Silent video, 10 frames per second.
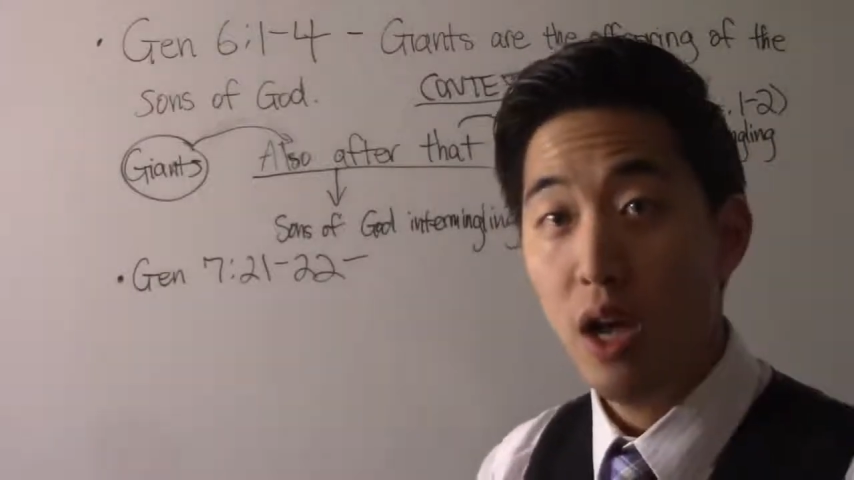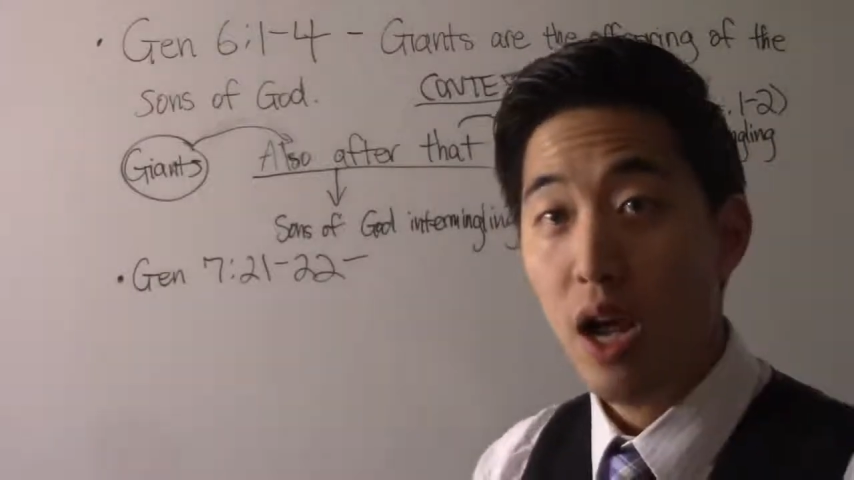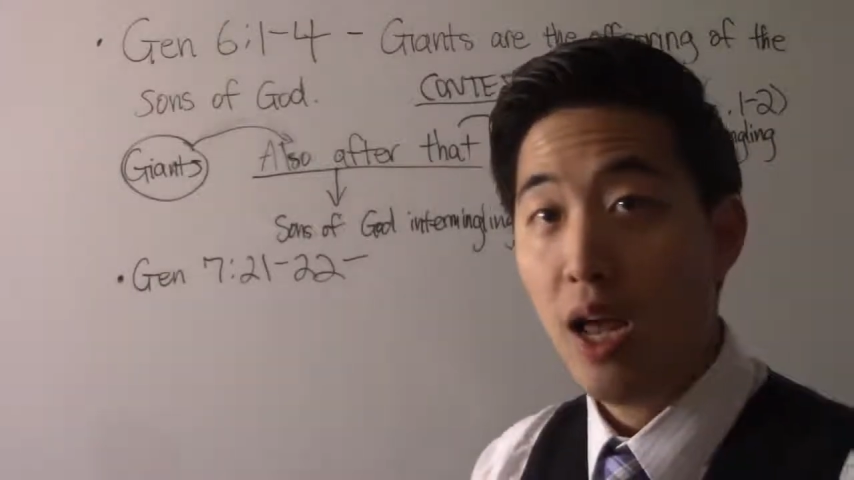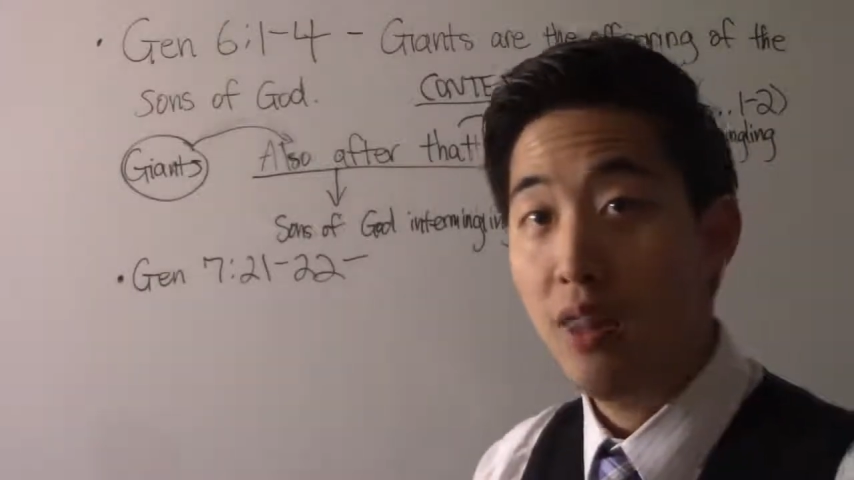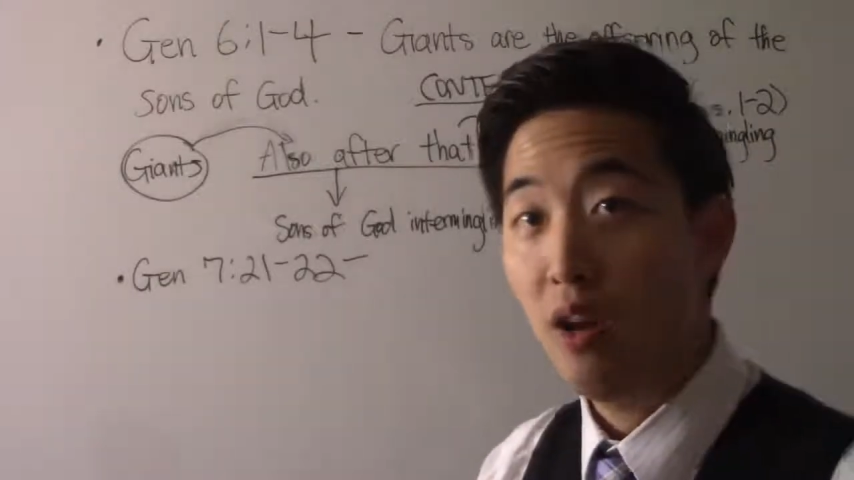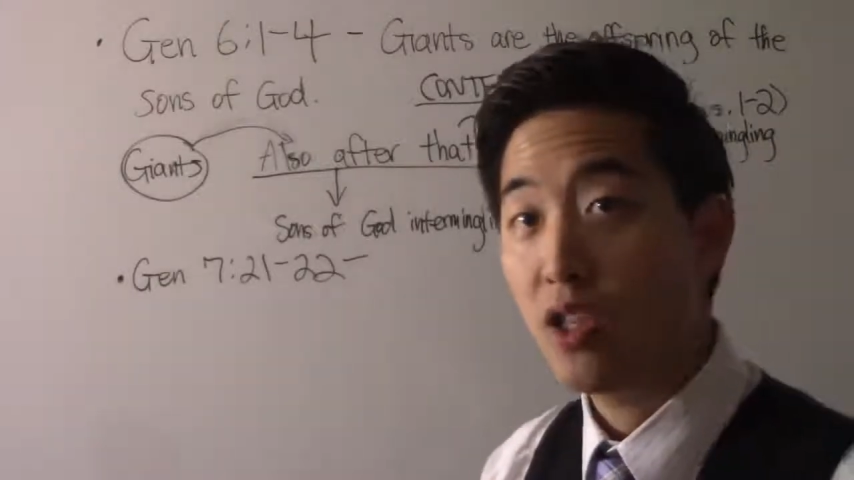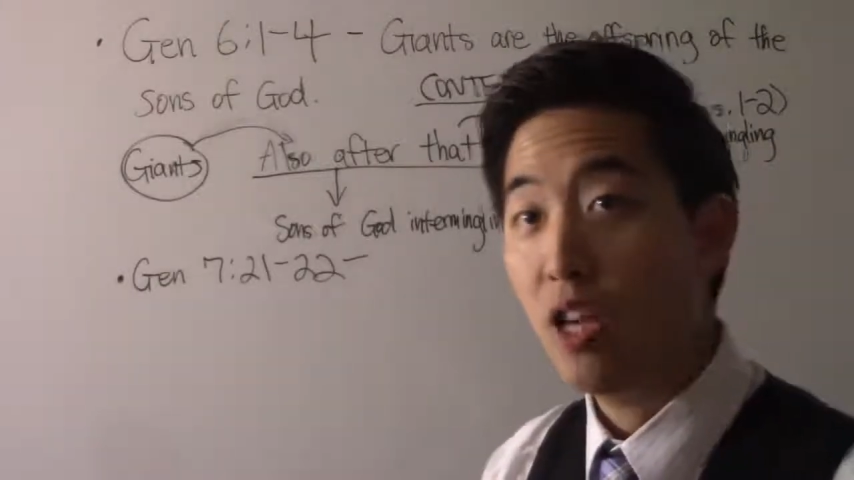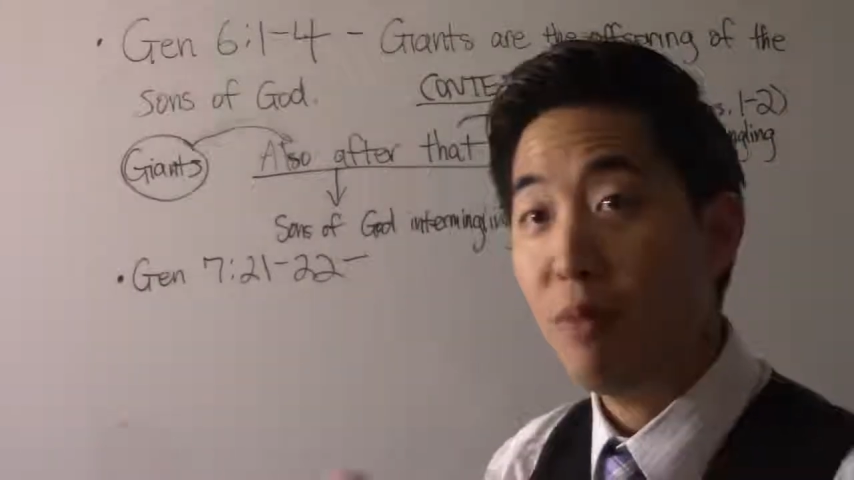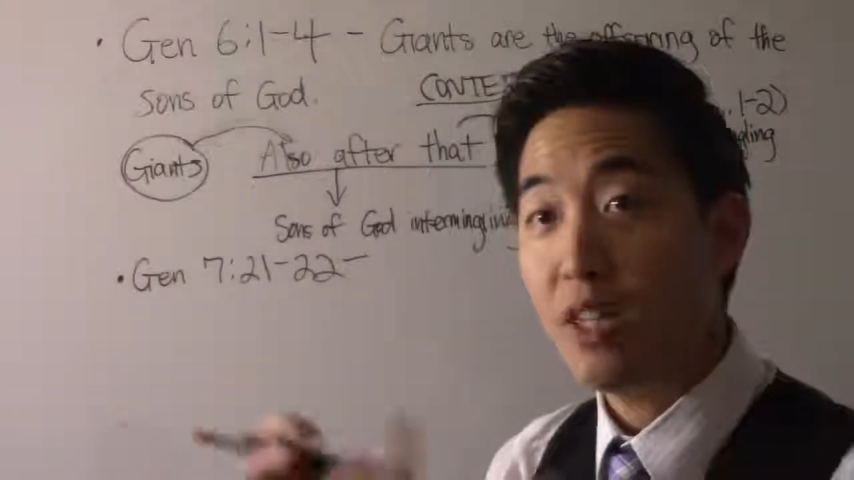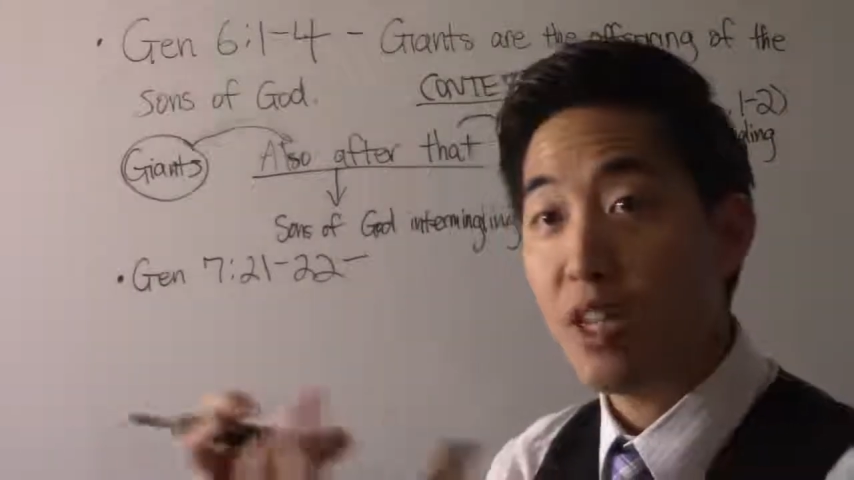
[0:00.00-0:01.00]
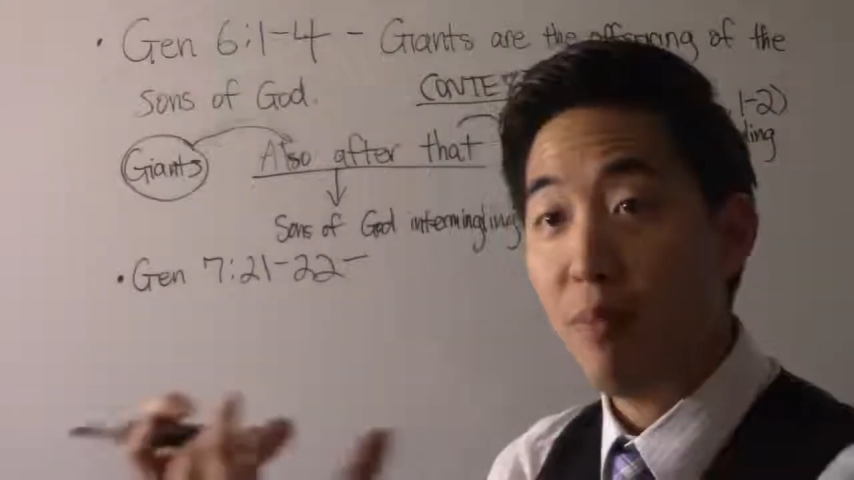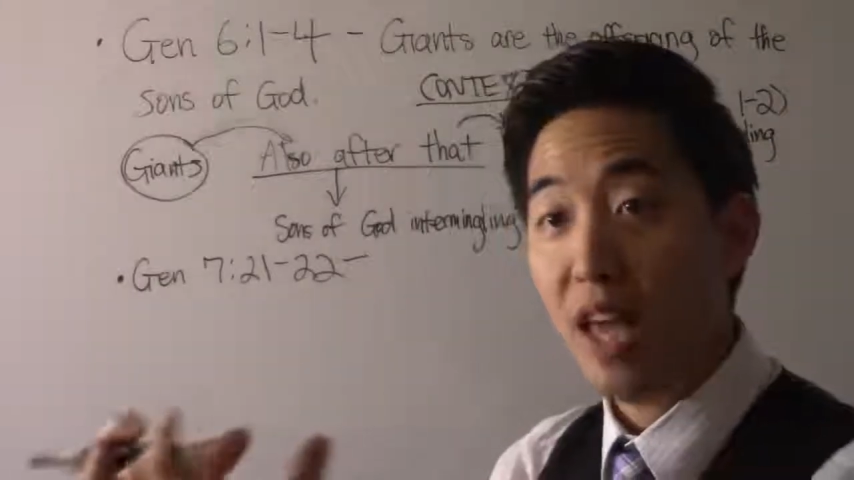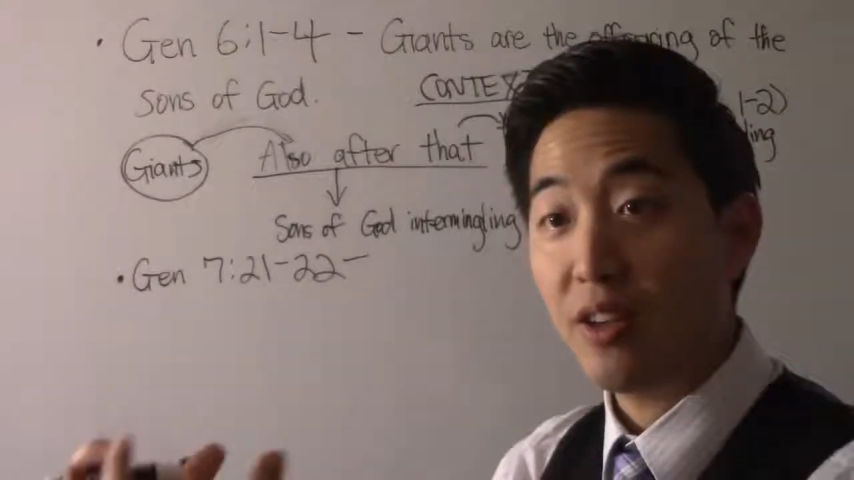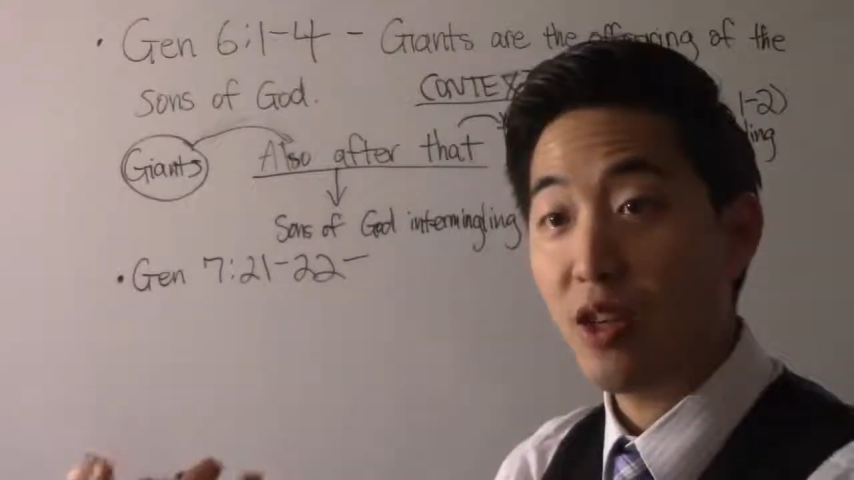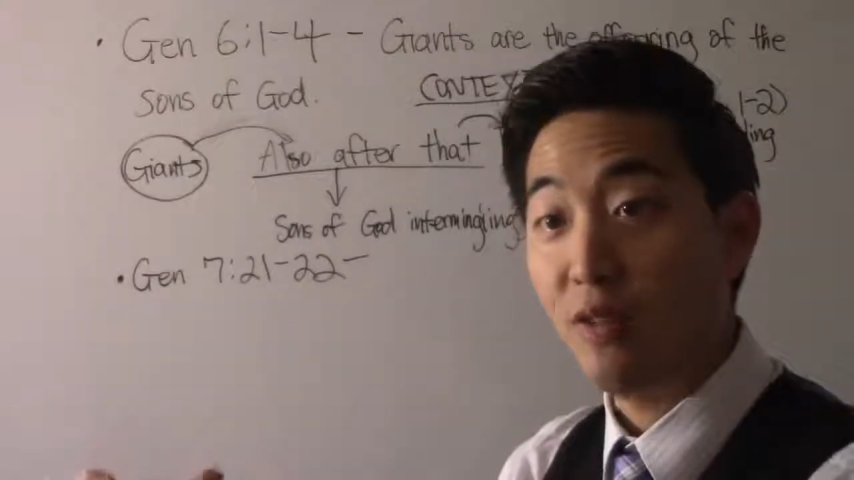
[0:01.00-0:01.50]
And there's going to be some
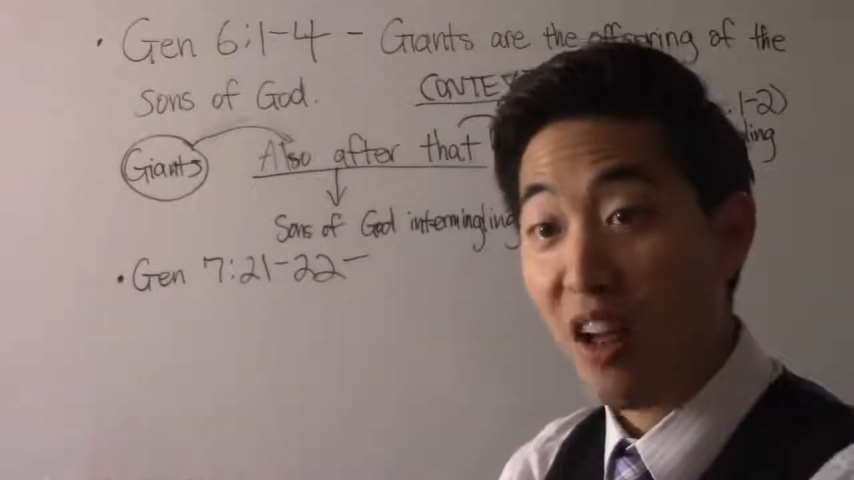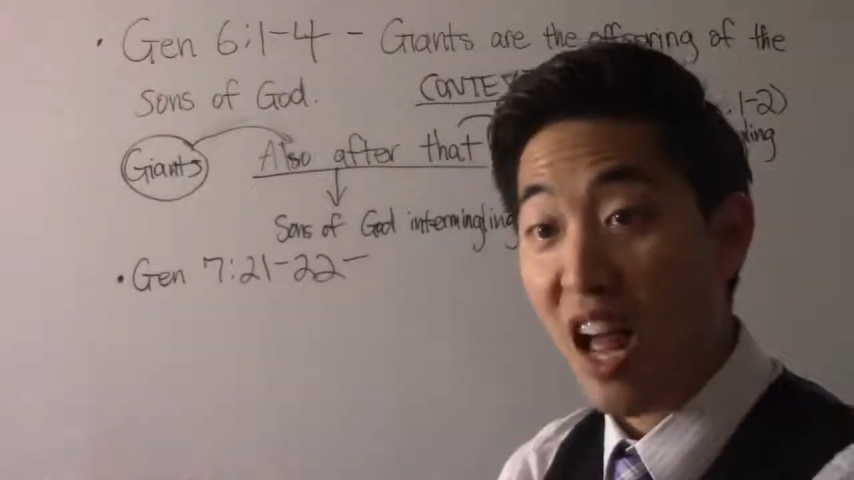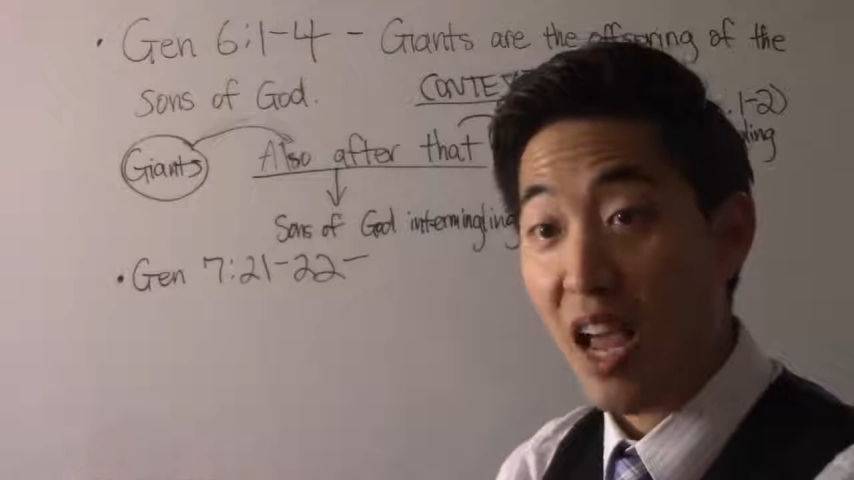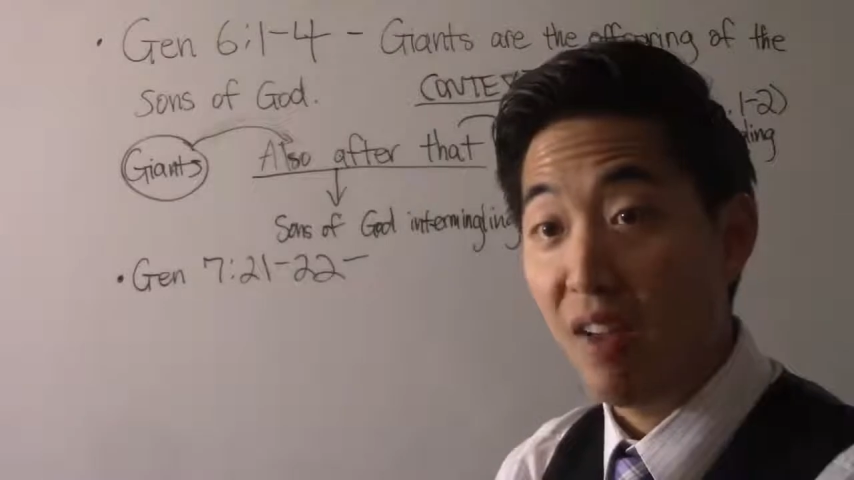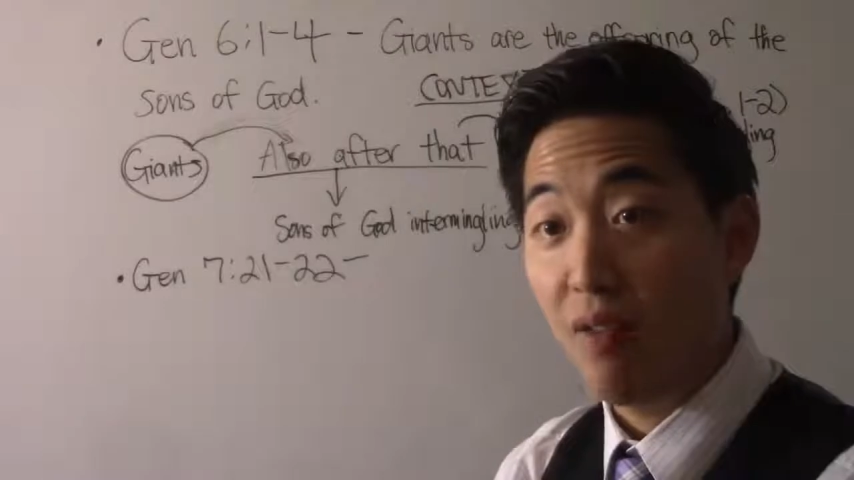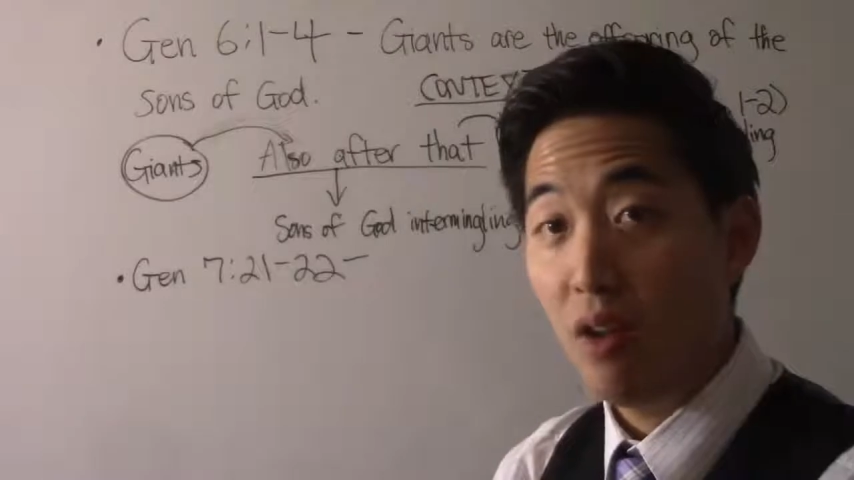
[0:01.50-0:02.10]
that survive.